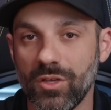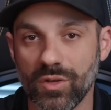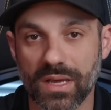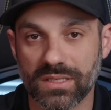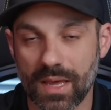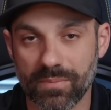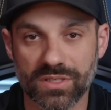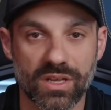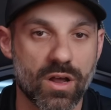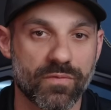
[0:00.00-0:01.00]
you get
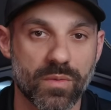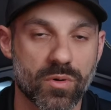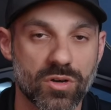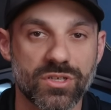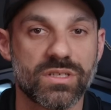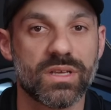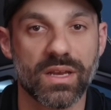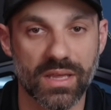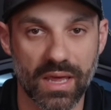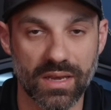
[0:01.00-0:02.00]
10% off your purchase.
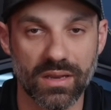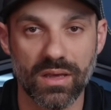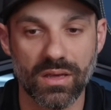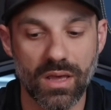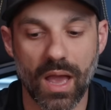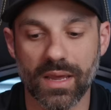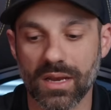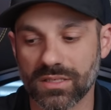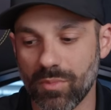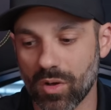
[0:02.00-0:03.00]
And again, I
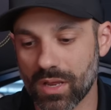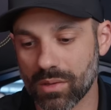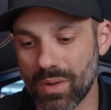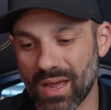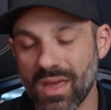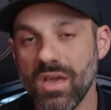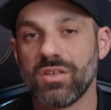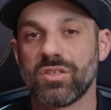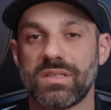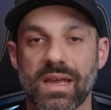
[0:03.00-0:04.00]
get a small kickback.
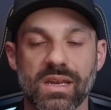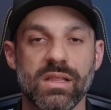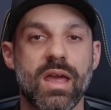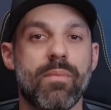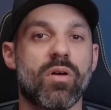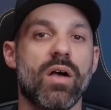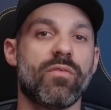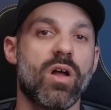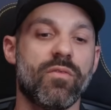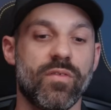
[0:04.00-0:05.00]
So technically, I
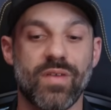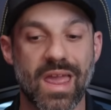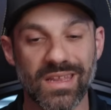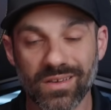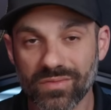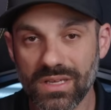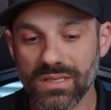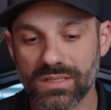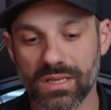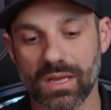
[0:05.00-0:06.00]
profit off of any of
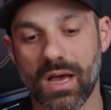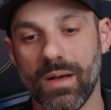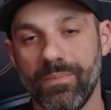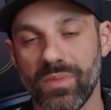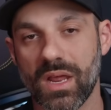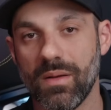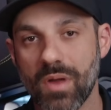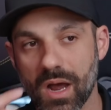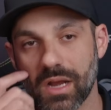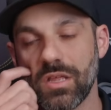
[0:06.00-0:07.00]
these, um, and I'm
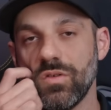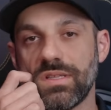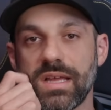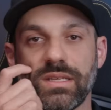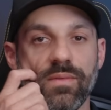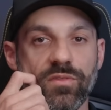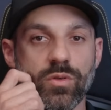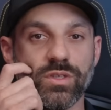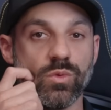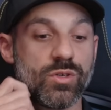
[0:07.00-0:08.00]
not going to use that to
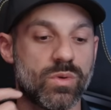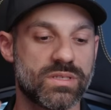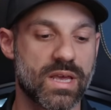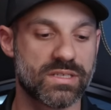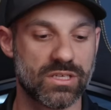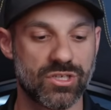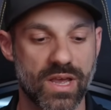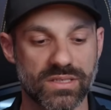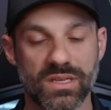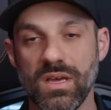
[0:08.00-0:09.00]
influence which ones I
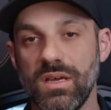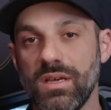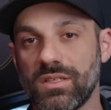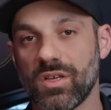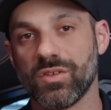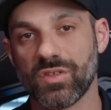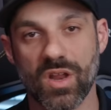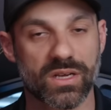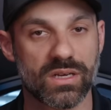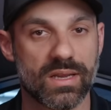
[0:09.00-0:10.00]
suggest. It's also
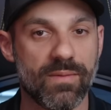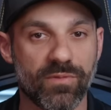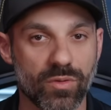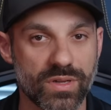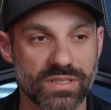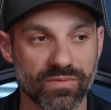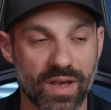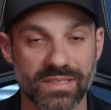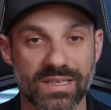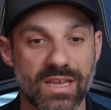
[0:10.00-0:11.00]
not going to influence if
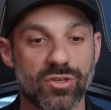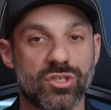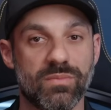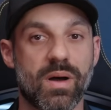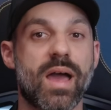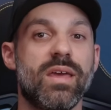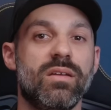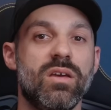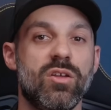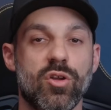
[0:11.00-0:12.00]
I say you should buy
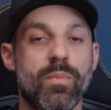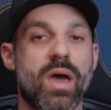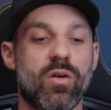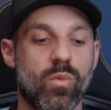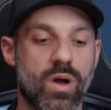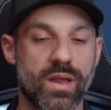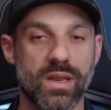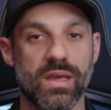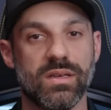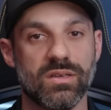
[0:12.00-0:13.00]
it no matter
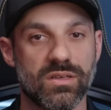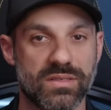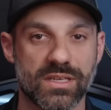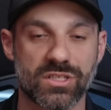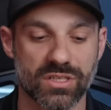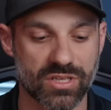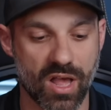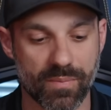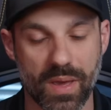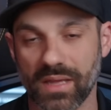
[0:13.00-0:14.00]
what and ditch the
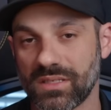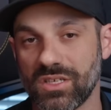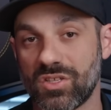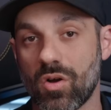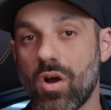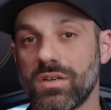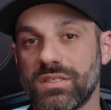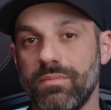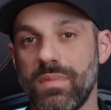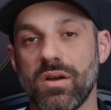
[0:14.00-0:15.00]
stock pads because there are
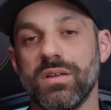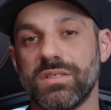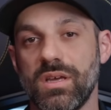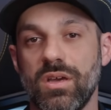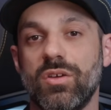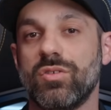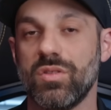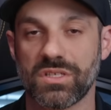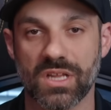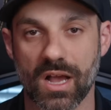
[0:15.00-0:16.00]
some merits to
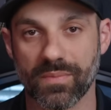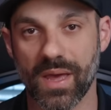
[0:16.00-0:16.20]
the stock